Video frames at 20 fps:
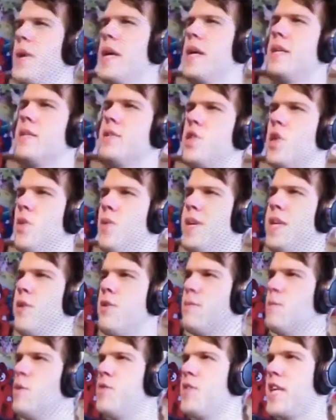Wait. So when
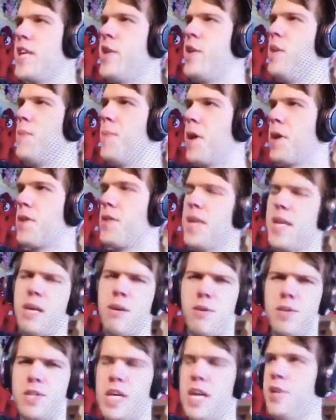you remove the kitty mark, the
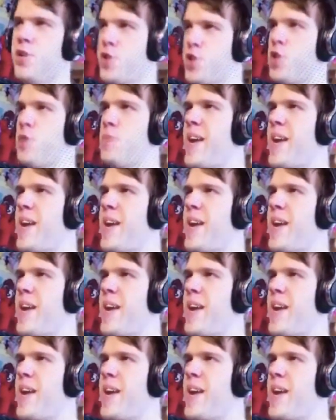equal sign just